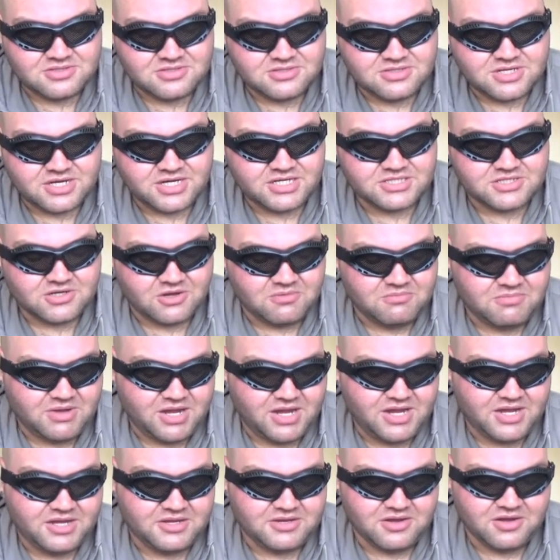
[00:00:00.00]
that is on
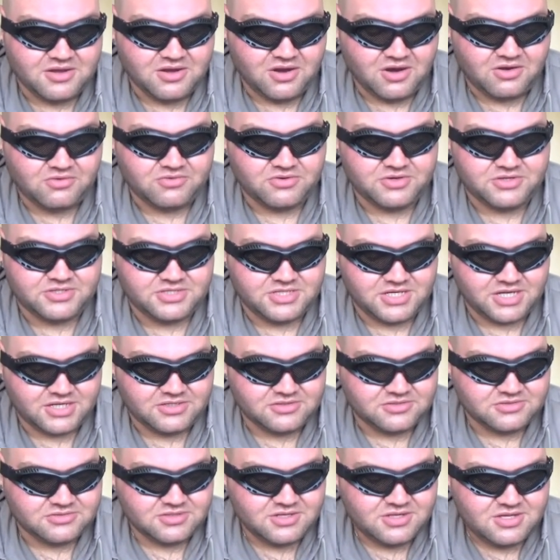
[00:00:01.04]
my horror
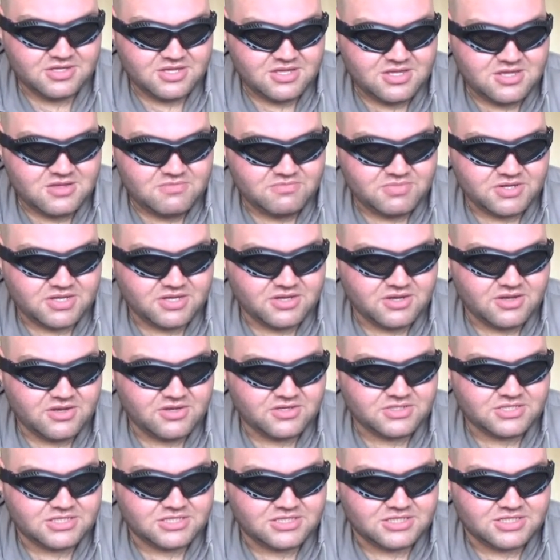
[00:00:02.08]
channel,
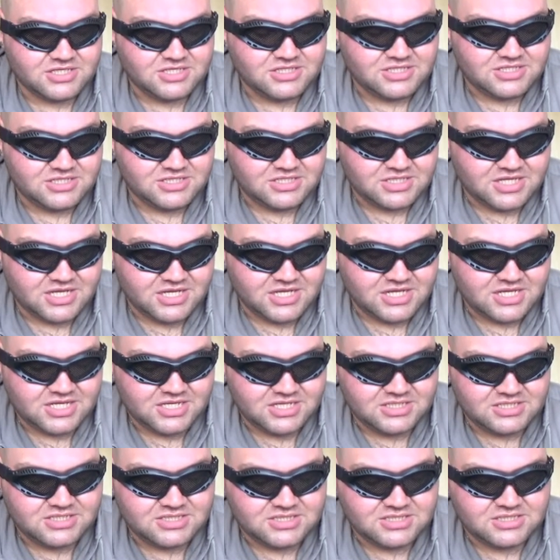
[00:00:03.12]
because this
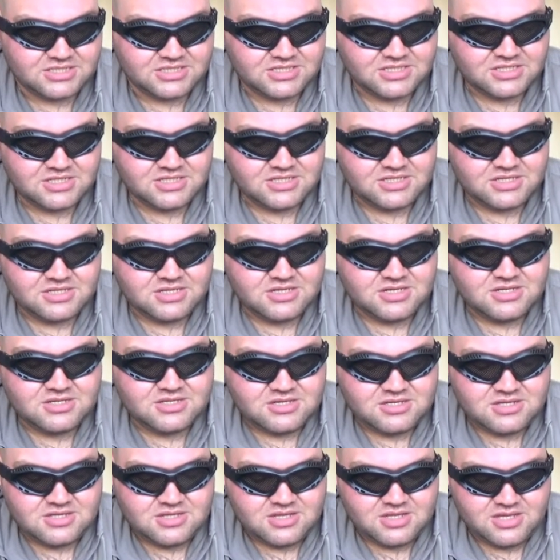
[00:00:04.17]
is
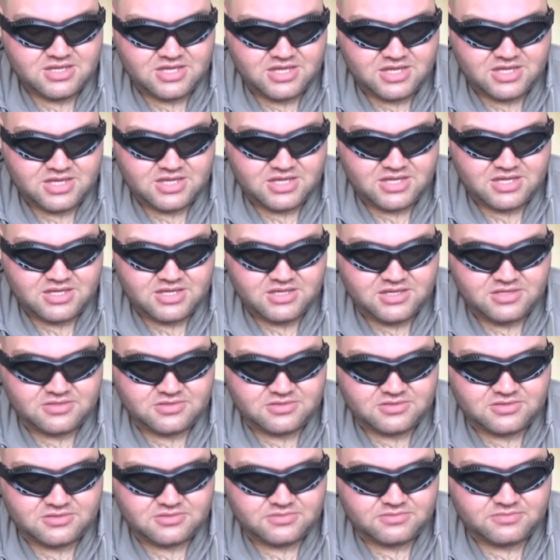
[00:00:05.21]
a,
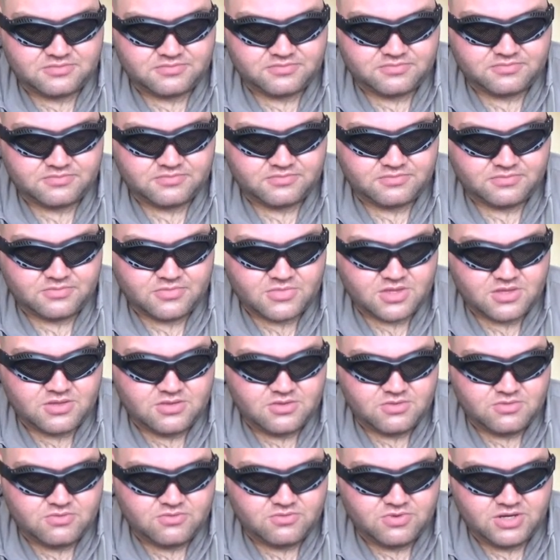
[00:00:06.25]

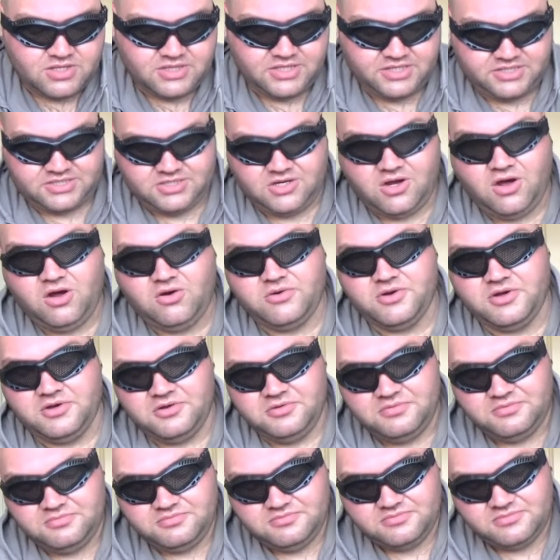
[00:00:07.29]
well, it's a horror.
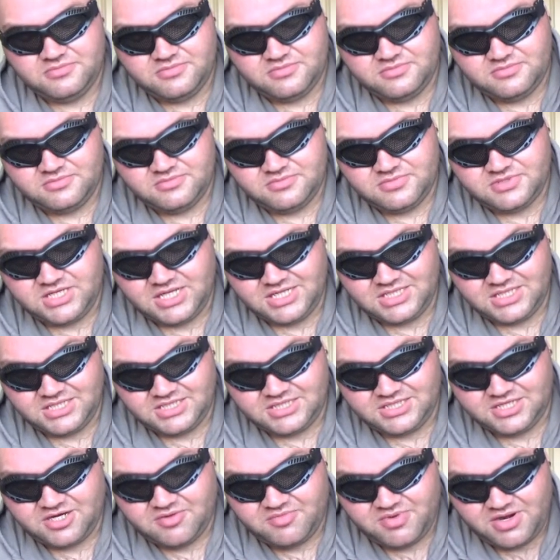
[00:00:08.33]
It says
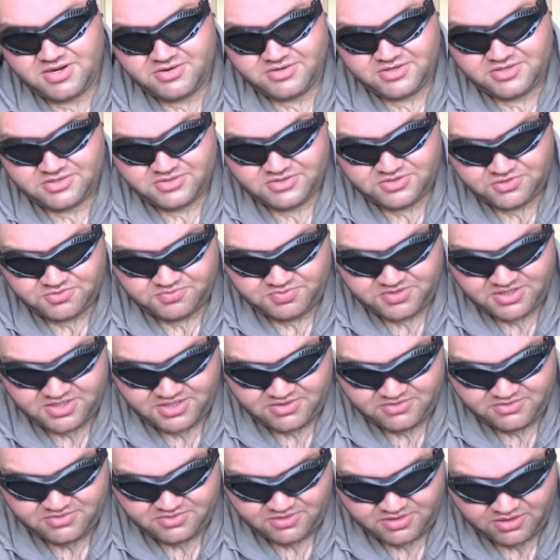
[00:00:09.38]
it's an American
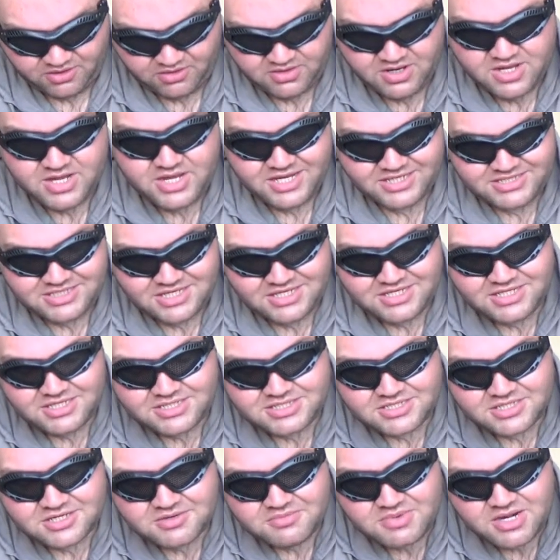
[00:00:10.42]
superhero. It says
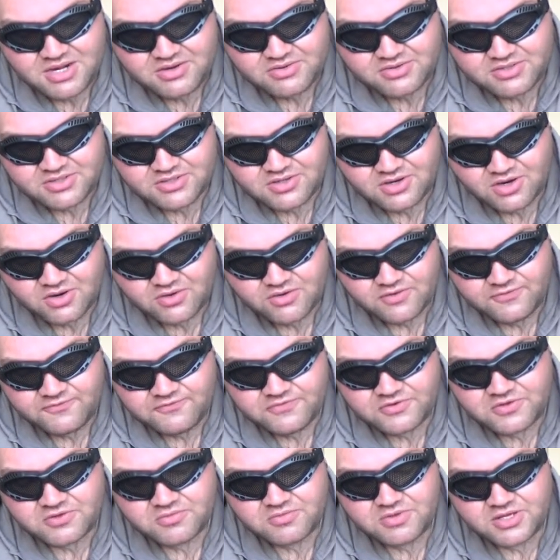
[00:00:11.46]
it's an American horror
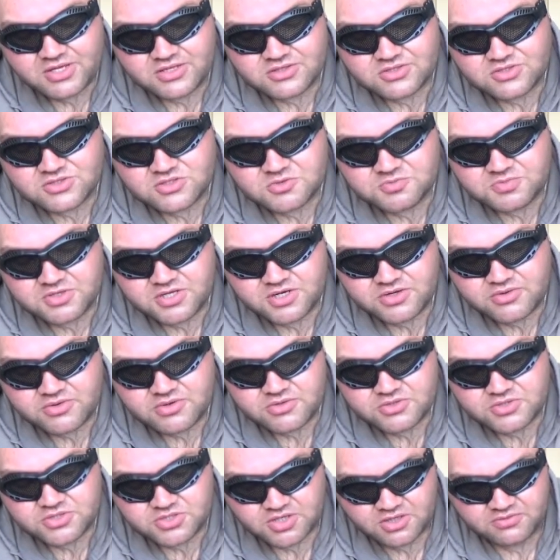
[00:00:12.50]
film in the
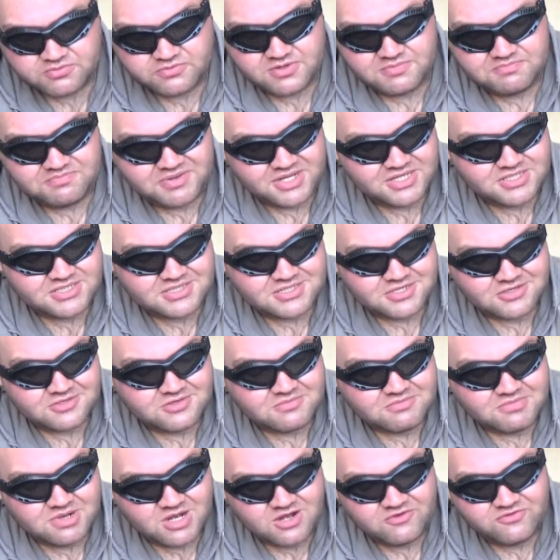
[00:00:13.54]
superhero genre based on
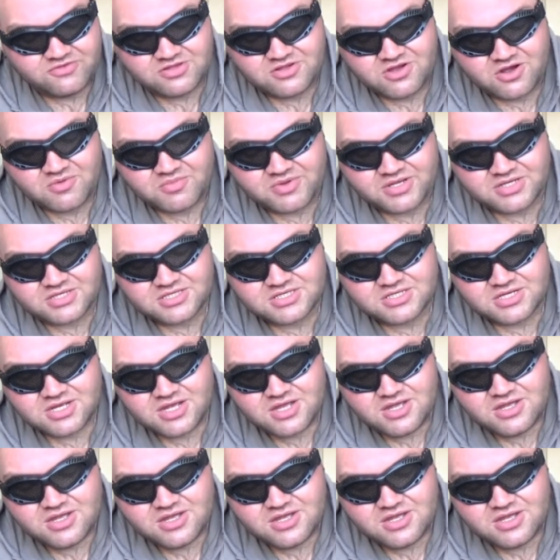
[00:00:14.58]
the Marvel Comics